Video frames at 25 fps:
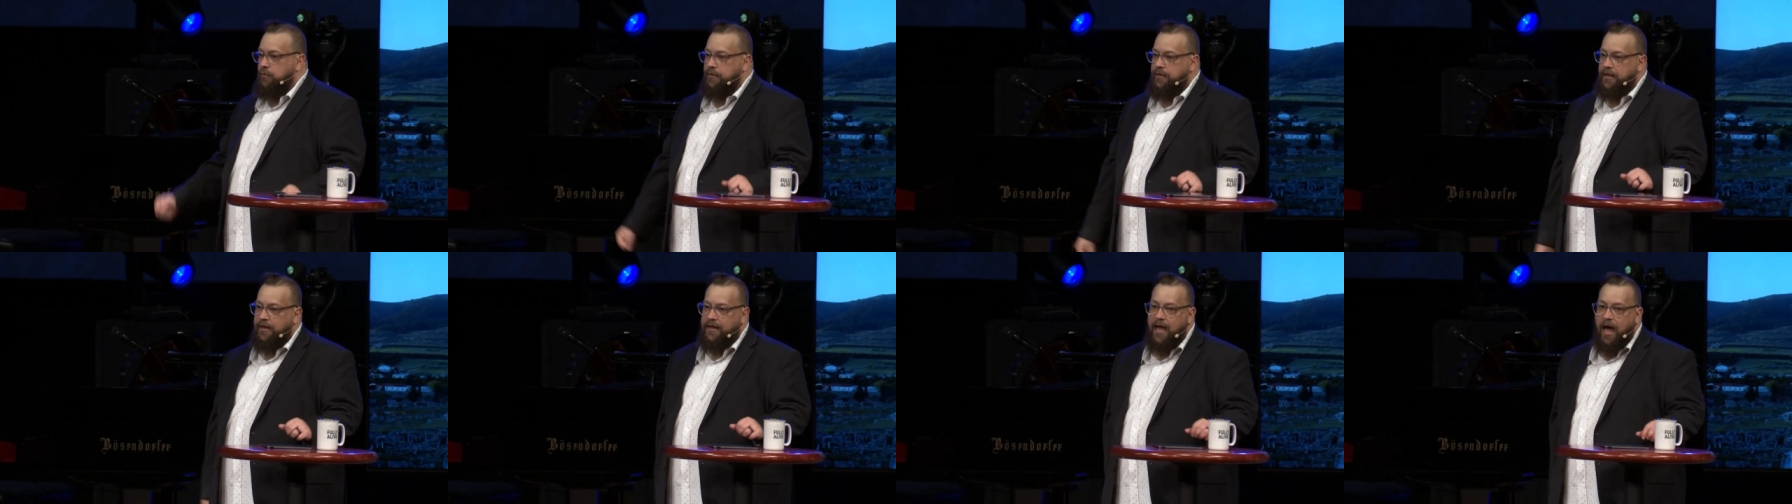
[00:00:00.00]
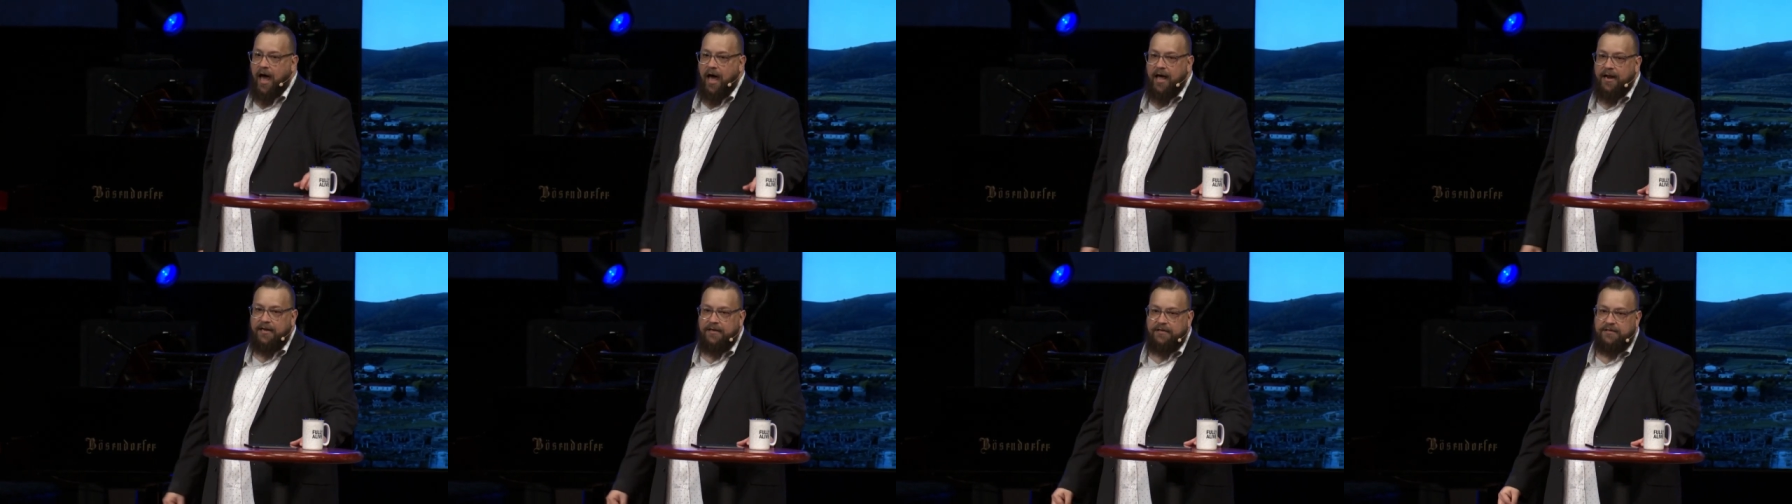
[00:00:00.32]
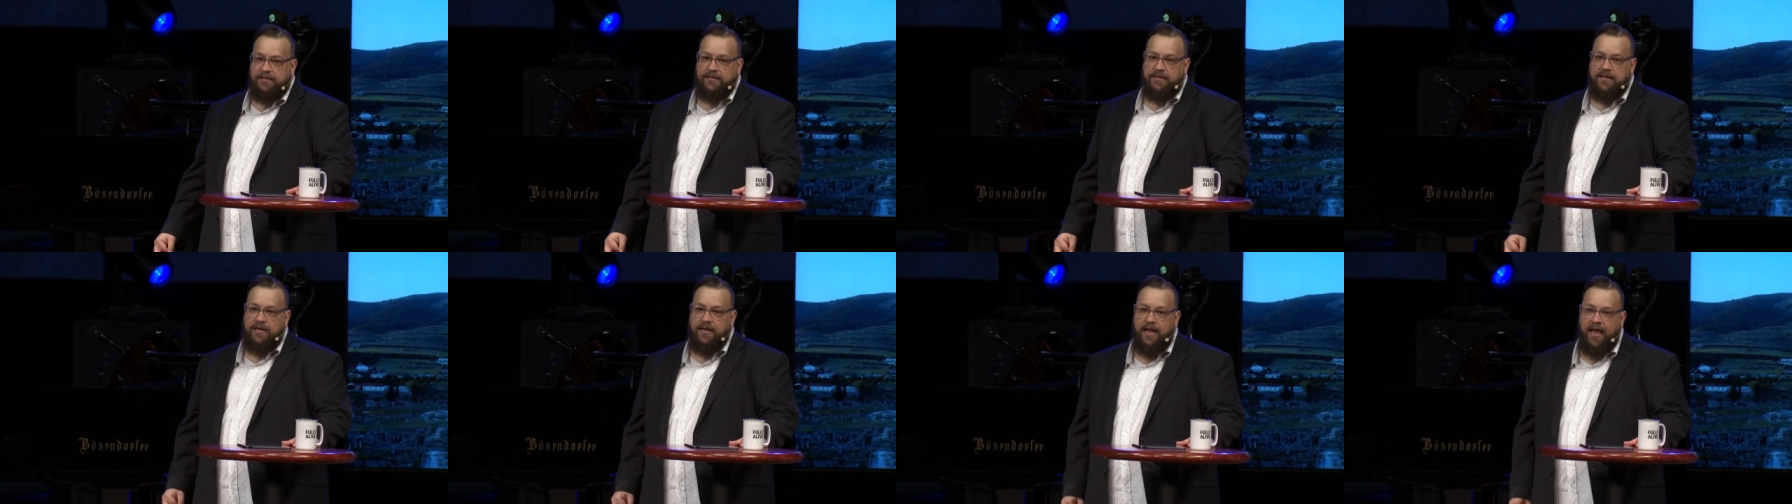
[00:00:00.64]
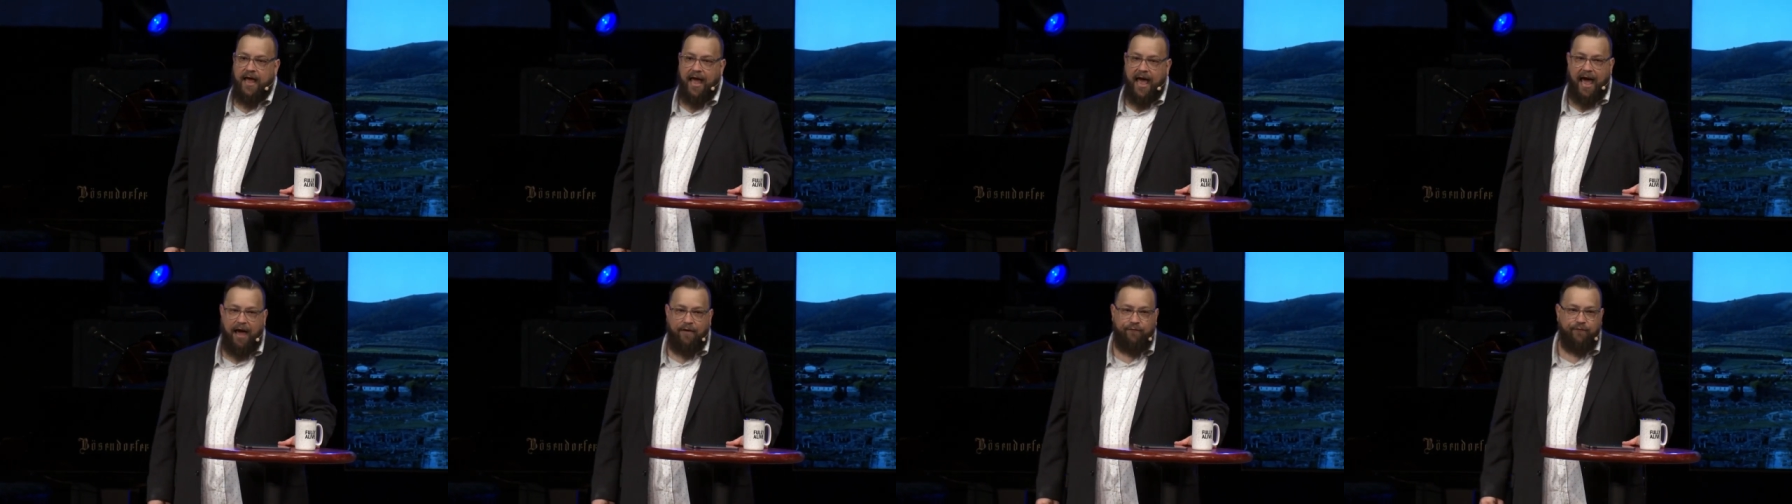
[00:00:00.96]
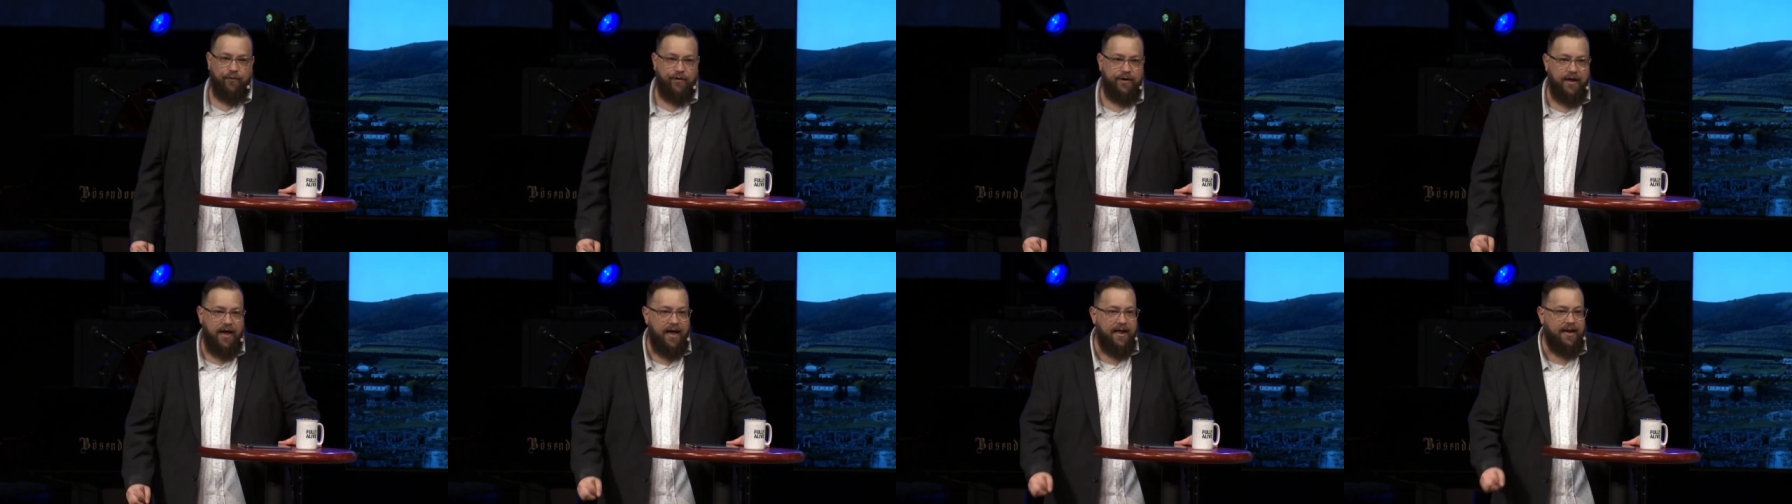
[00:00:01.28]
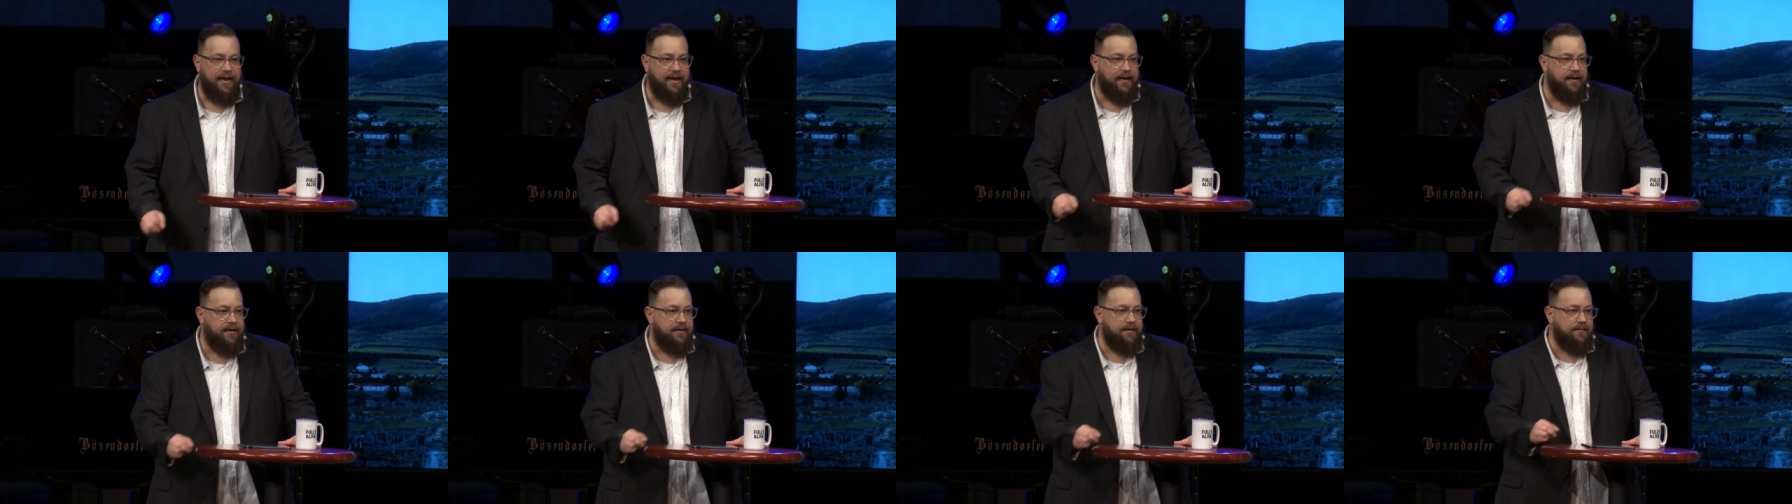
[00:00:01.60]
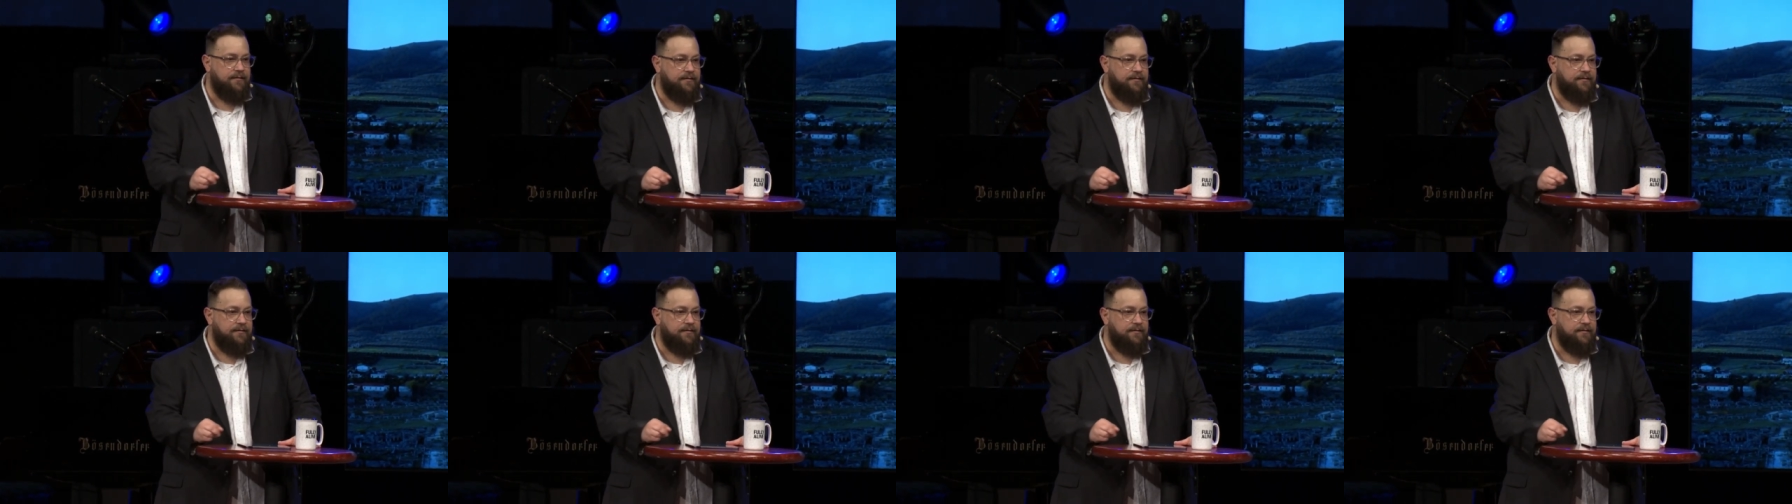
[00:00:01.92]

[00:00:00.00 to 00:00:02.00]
the goddess Aphrodite.